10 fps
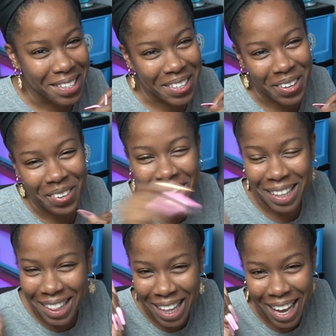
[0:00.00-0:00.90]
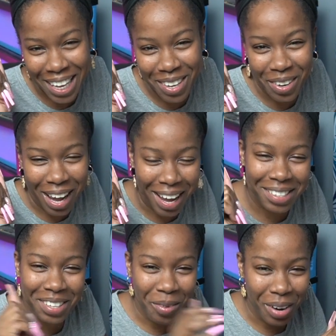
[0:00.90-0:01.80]
So thank you guys
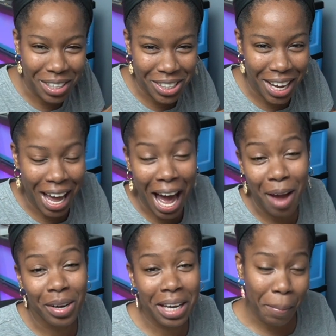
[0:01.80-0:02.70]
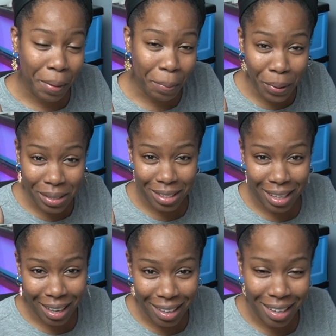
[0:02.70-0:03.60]
for watching. I will keep you
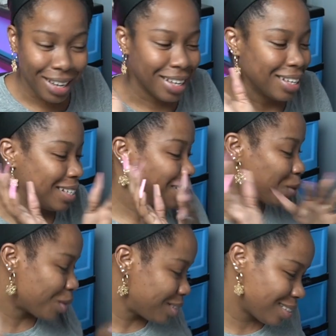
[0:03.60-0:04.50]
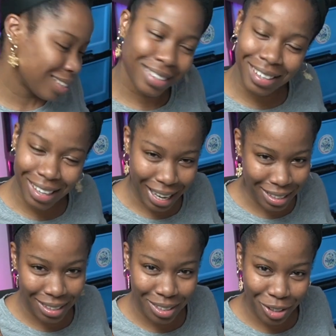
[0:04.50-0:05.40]
posted. Don't
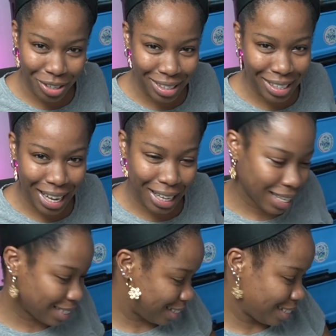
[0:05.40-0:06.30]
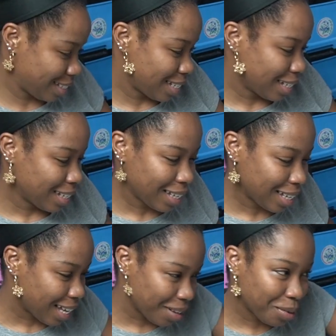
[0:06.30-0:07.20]
get drills like this
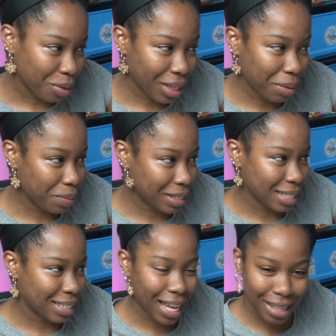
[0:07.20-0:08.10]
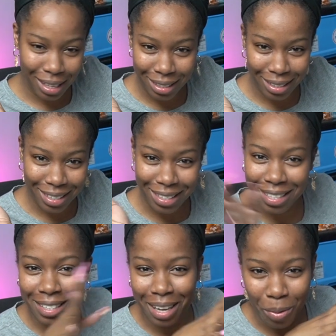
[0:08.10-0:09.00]
with hand pieces like this. It
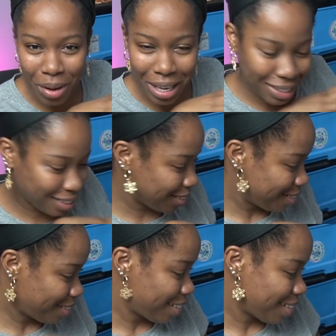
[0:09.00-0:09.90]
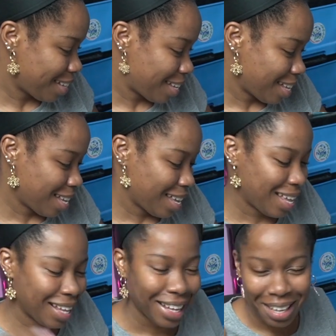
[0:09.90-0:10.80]
is a waste.
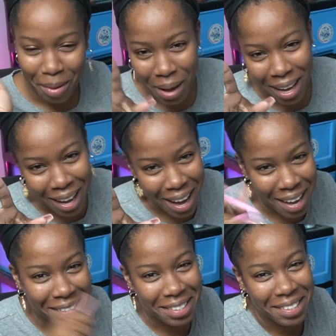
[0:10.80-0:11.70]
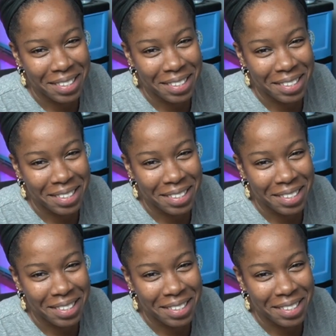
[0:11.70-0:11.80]
Bye guys.